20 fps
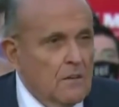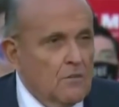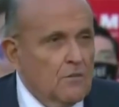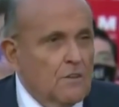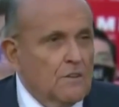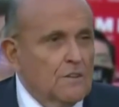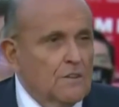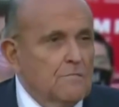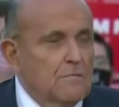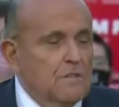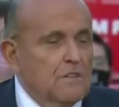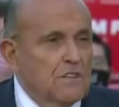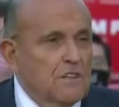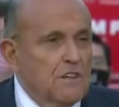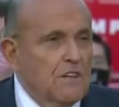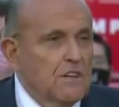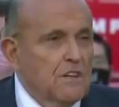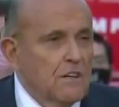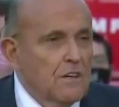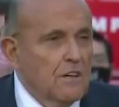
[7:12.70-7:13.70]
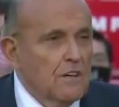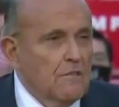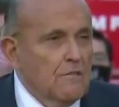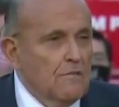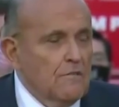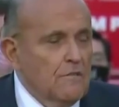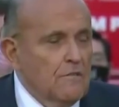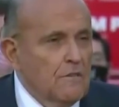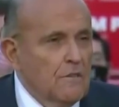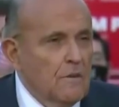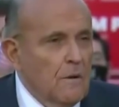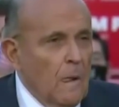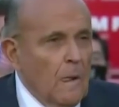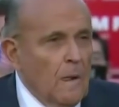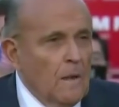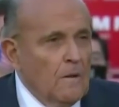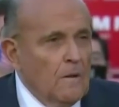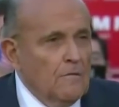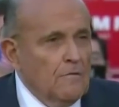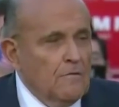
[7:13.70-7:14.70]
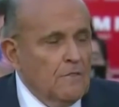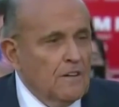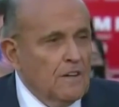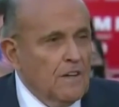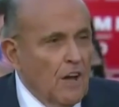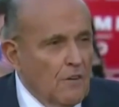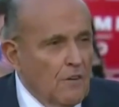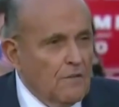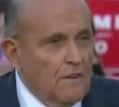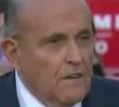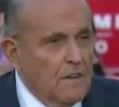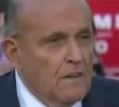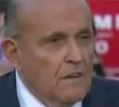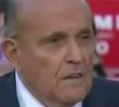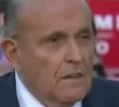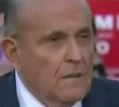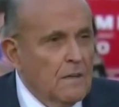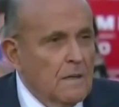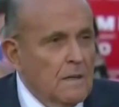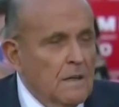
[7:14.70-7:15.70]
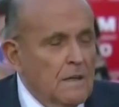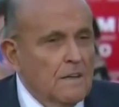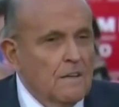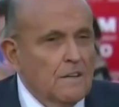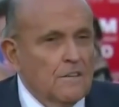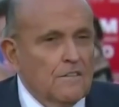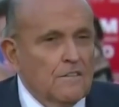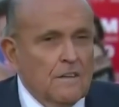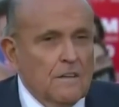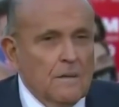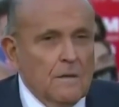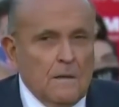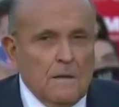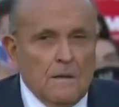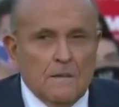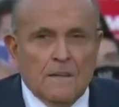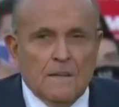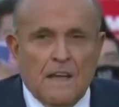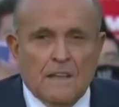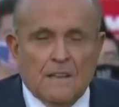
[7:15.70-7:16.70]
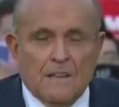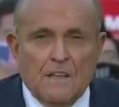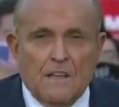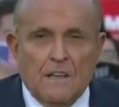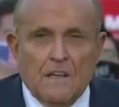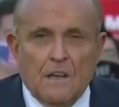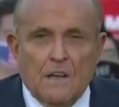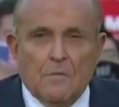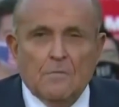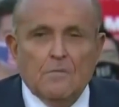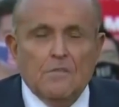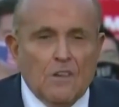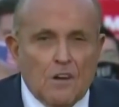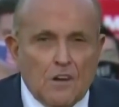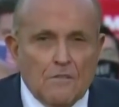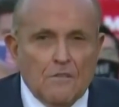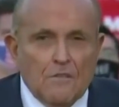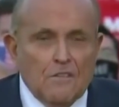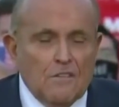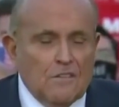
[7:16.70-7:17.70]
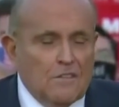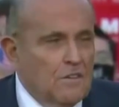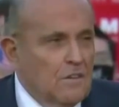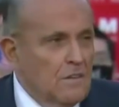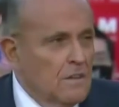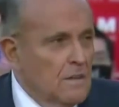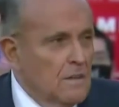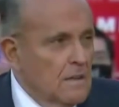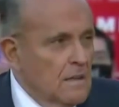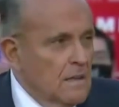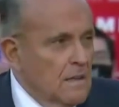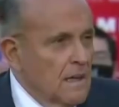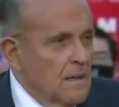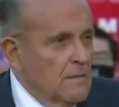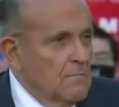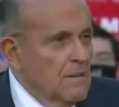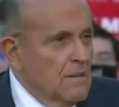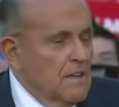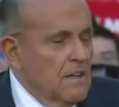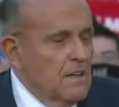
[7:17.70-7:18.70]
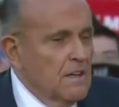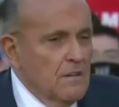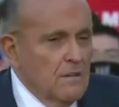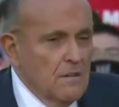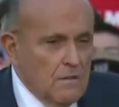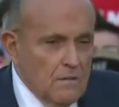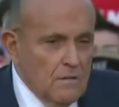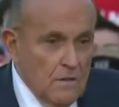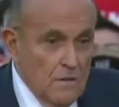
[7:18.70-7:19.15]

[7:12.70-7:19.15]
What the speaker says: crooked machine of Philadelphia is that the observers can be